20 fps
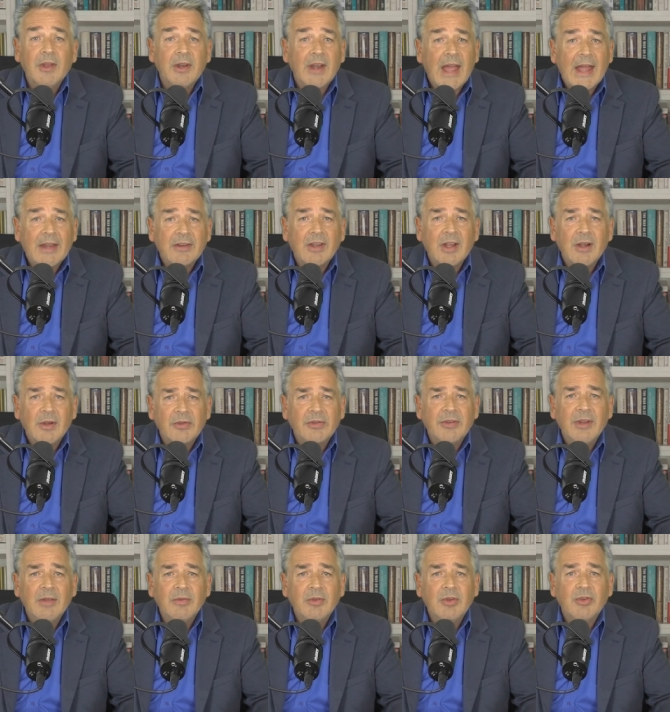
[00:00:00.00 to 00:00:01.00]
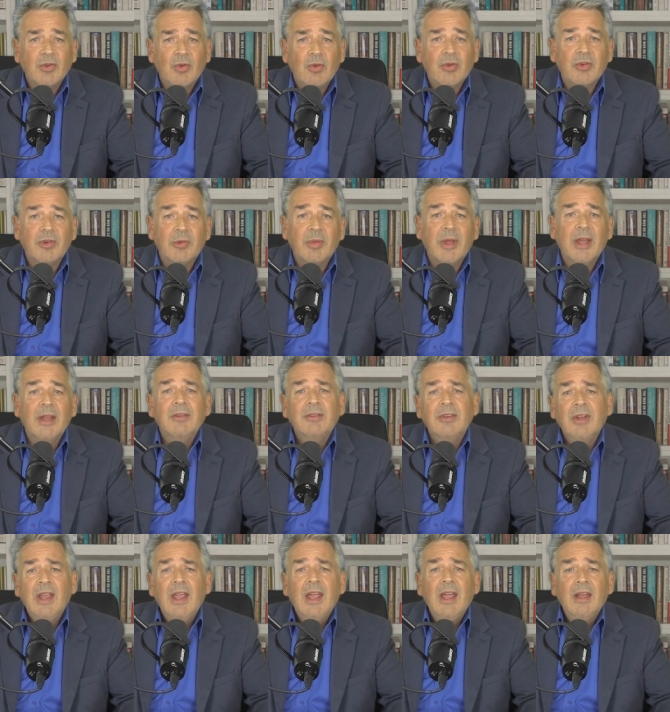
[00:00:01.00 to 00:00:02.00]
that adults never talked
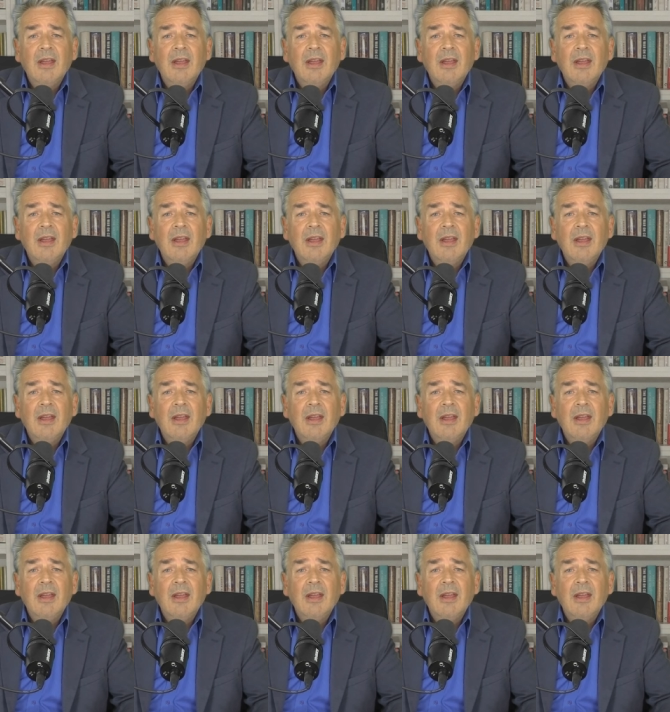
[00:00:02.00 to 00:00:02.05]
about,